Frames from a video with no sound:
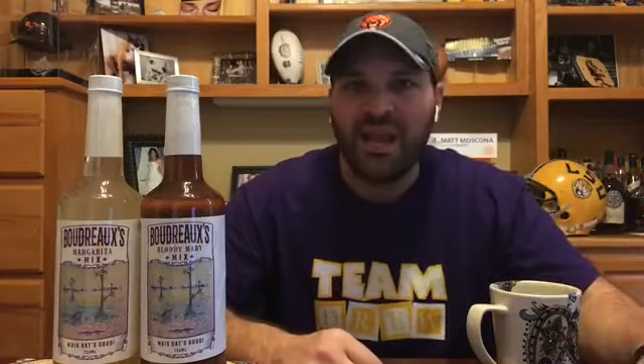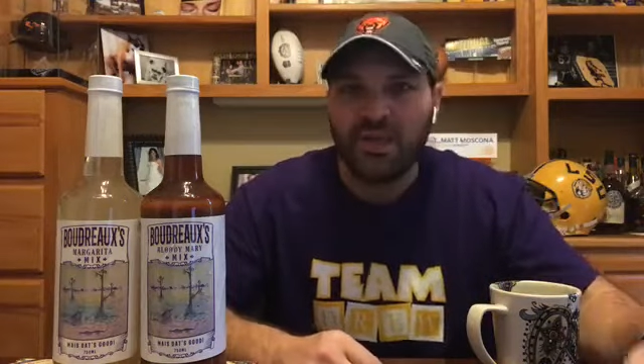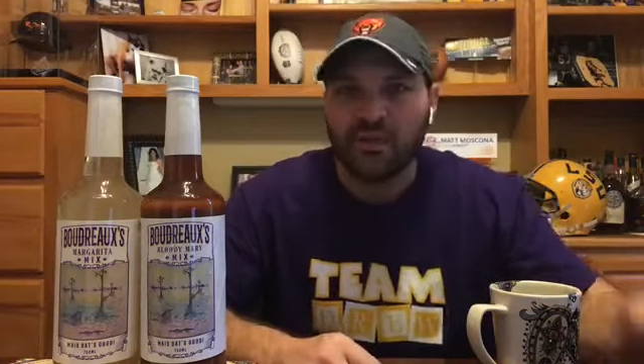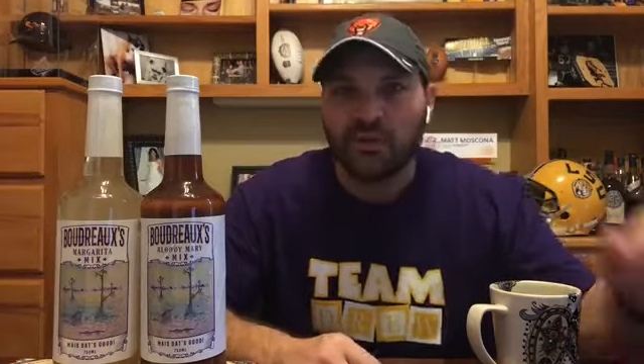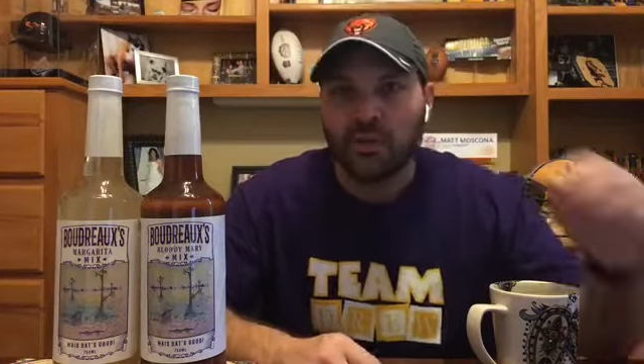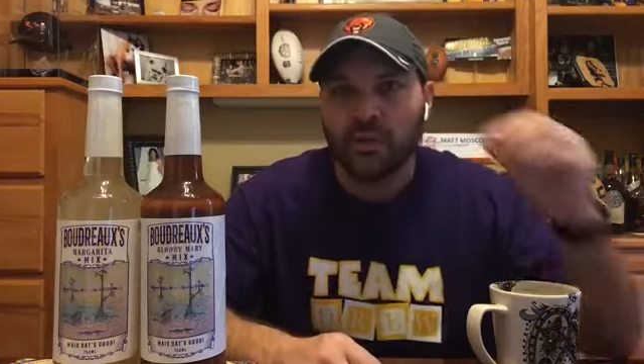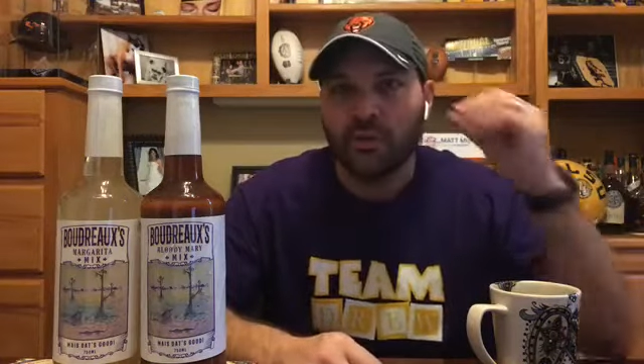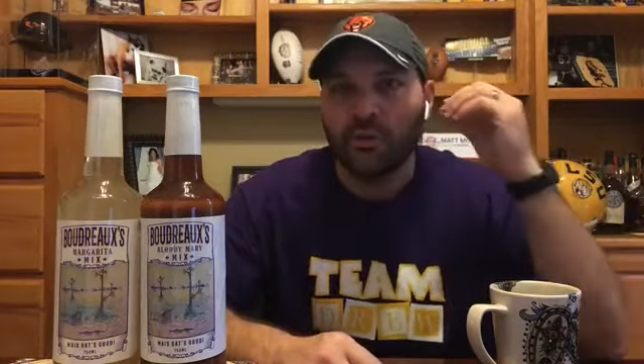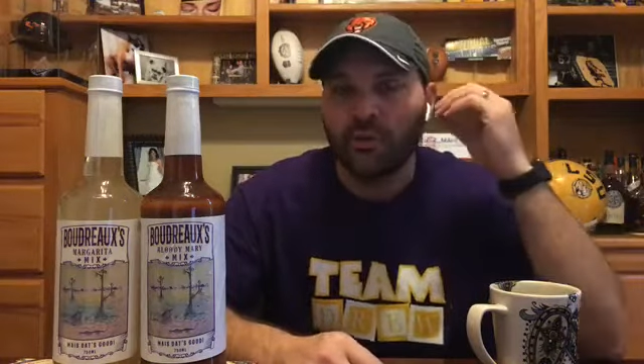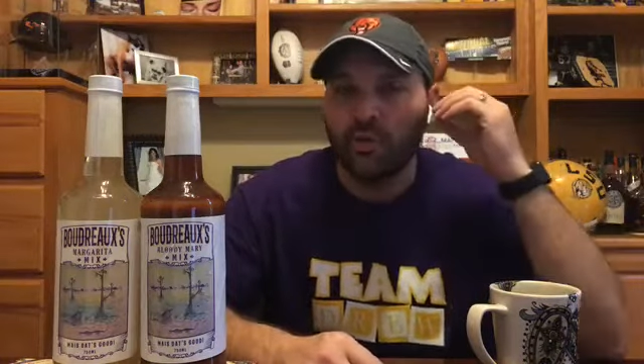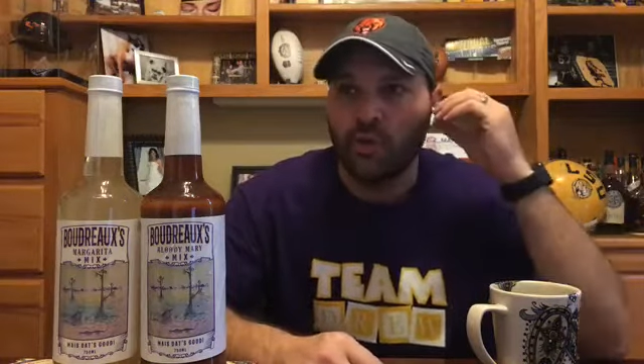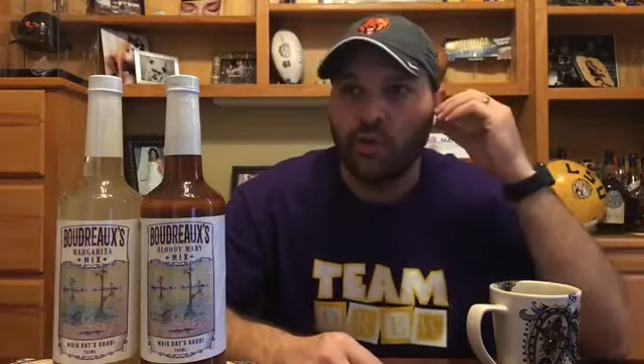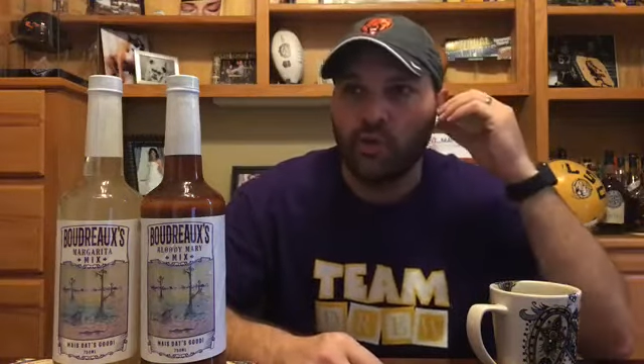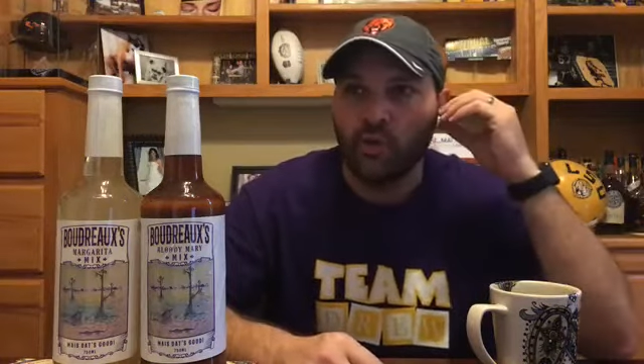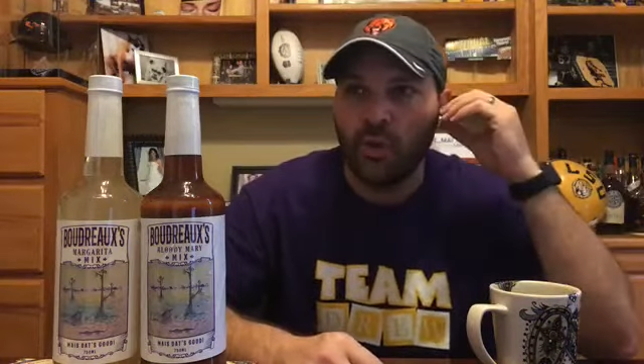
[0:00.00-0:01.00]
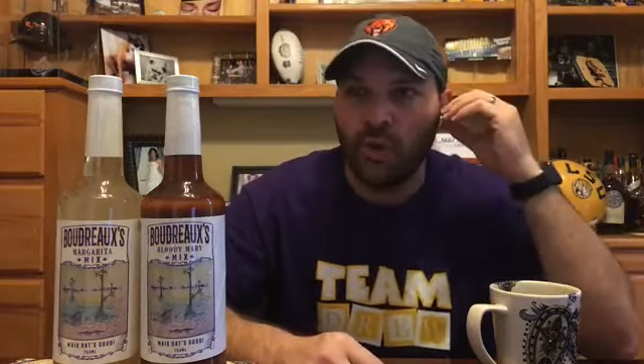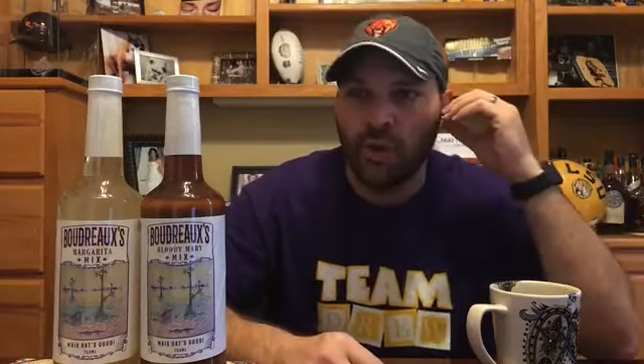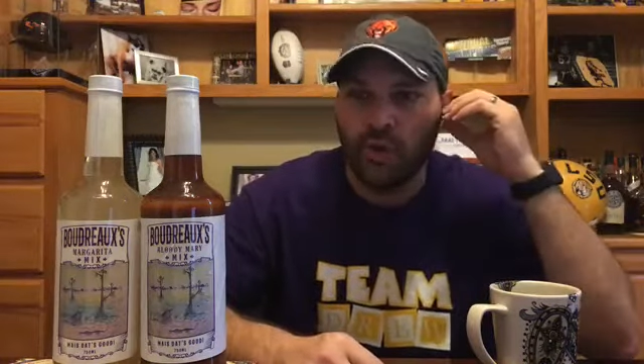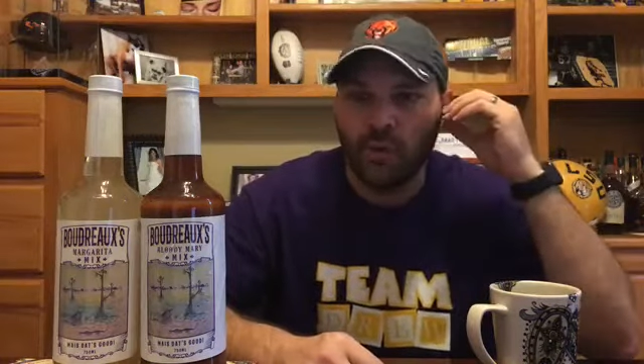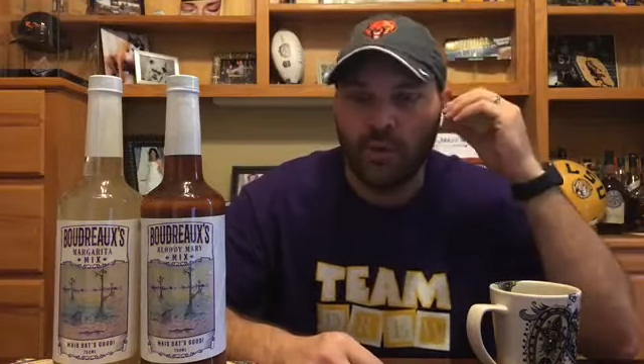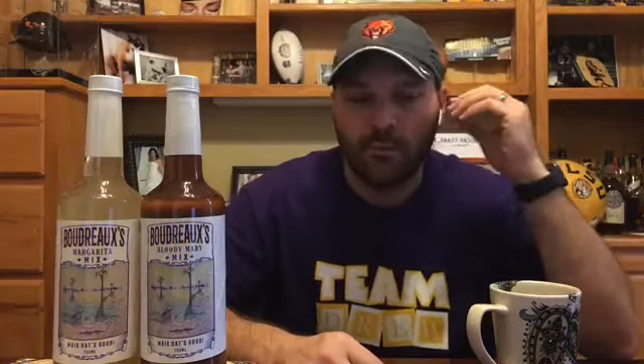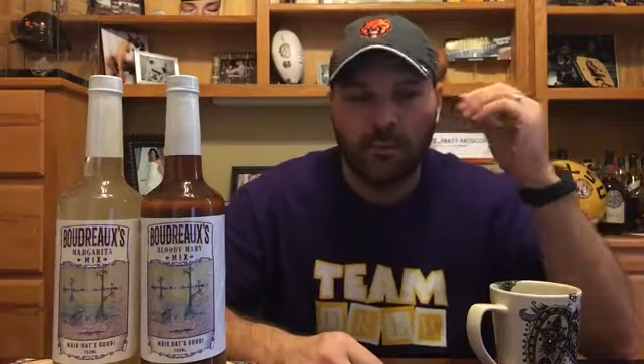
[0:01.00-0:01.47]
Hedrick, who
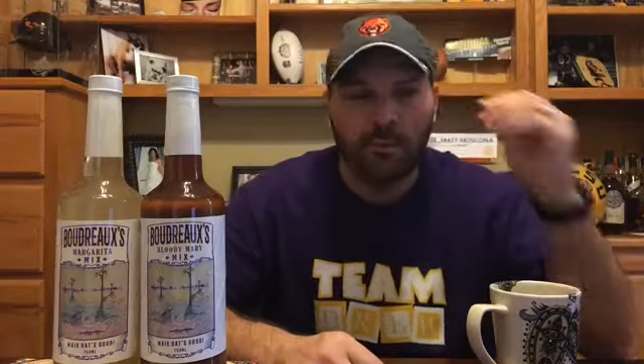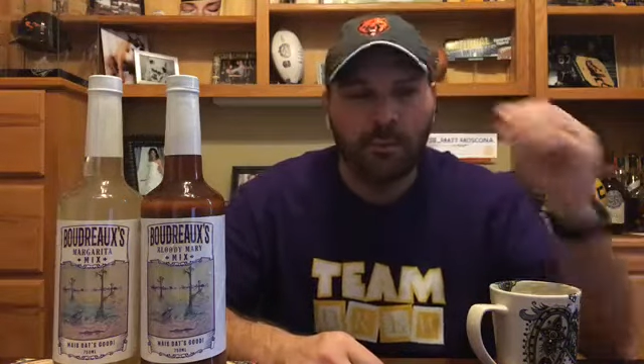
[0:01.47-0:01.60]
uh,